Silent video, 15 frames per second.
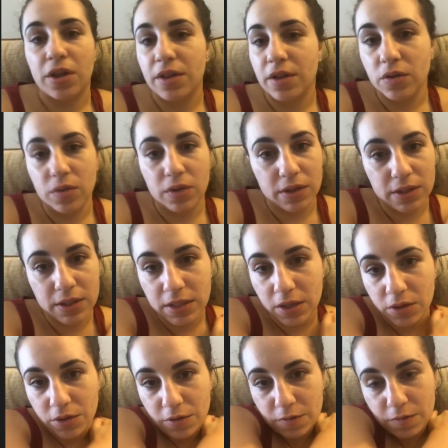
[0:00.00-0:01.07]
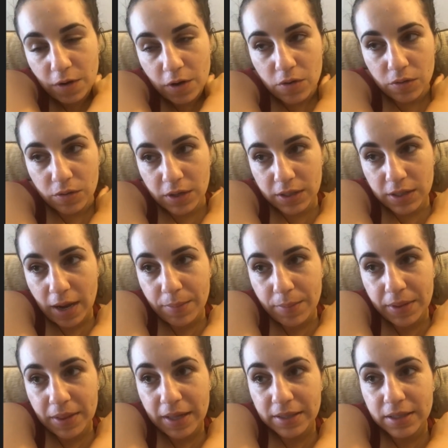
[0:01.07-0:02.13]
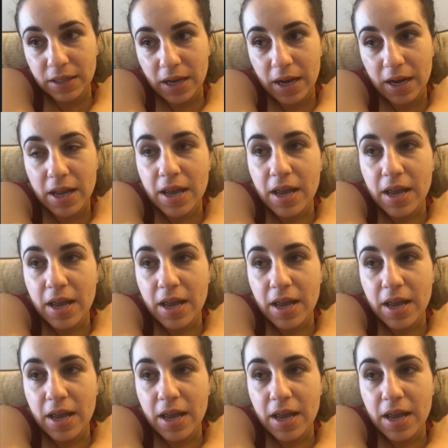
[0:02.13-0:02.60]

that you can see on your phone. Because that's the kind.